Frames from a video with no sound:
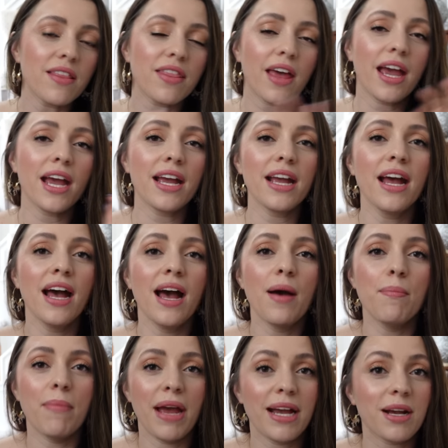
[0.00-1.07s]
They
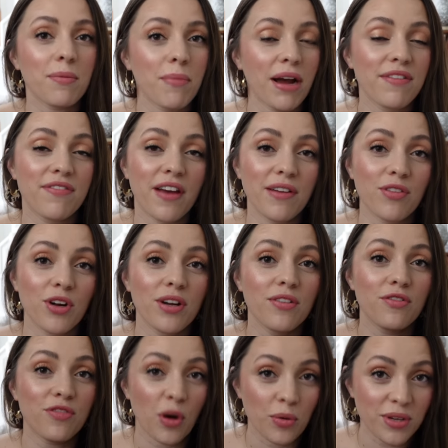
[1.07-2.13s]
make my favorite
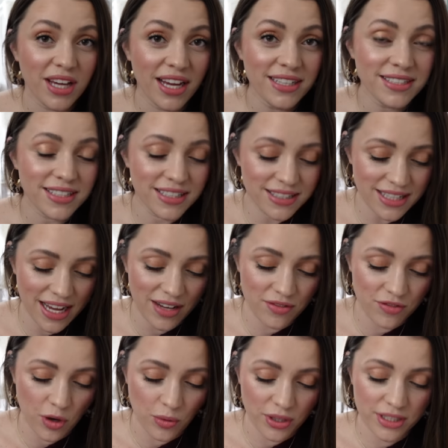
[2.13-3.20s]
phone cases and
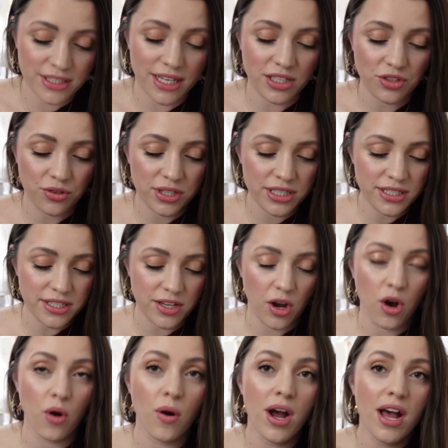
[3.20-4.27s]
phone accessories.
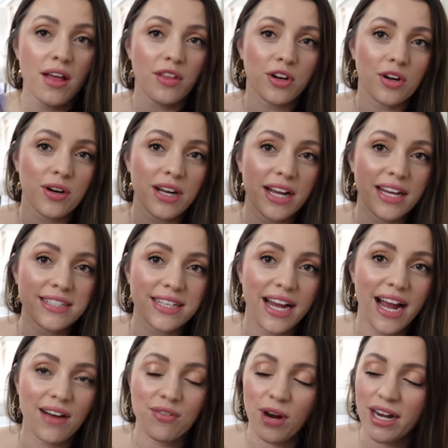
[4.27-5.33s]
So the current case I
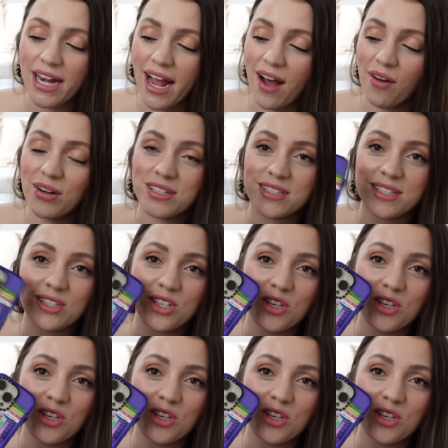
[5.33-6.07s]
have right now is this